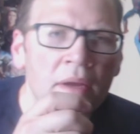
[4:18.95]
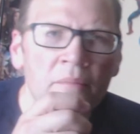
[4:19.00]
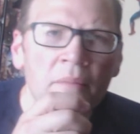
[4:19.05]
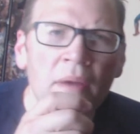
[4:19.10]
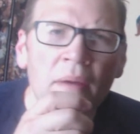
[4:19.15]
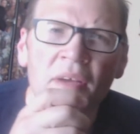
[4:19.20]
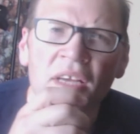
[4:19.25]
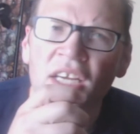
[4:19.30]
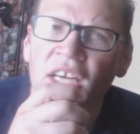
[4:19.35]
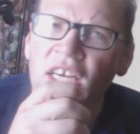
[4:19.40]

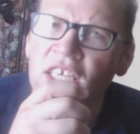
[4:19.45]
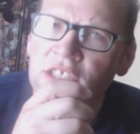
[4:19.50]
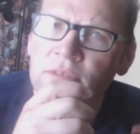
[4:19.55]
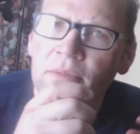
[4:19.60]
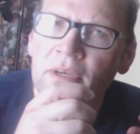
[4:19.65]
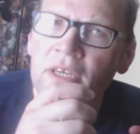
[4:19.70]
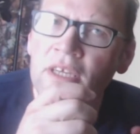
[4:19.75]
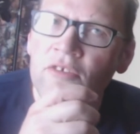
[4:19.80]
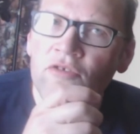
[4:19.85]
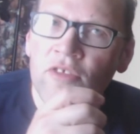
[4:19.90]
maybe a
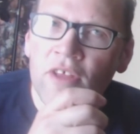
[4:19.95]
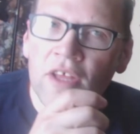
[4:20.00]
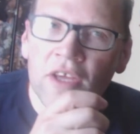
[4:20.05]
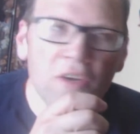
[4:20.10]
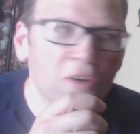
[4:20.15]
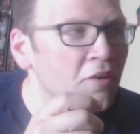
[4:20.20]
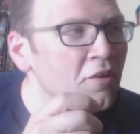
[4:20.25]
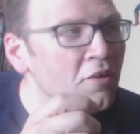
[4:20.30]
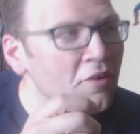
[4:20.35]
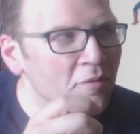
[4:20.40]
smidge
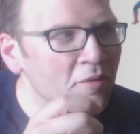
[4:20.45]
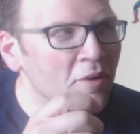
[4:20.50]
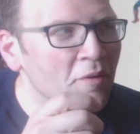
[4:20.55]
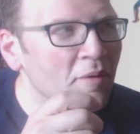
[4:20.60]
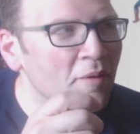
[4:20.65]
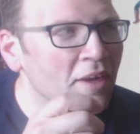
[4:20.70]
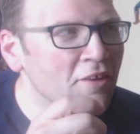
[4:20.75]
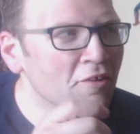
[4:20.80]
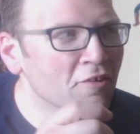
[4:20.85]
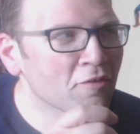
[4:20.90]
thicker. Here
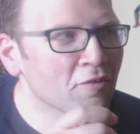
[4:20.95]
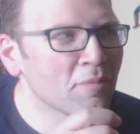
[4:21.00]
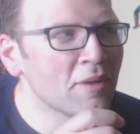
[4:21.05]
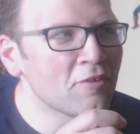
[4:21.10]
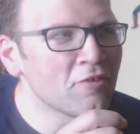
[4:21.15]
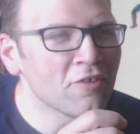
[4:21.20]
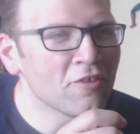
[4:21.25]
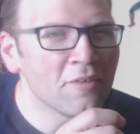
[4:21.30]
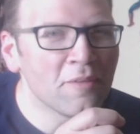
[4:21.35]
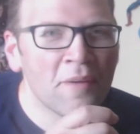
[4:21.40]
we go back to the
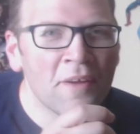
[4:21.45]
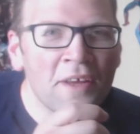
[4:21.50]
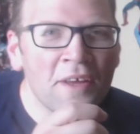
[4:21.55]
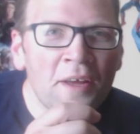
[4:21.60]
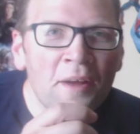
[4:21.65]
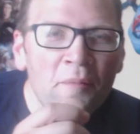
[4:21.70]
smidgen.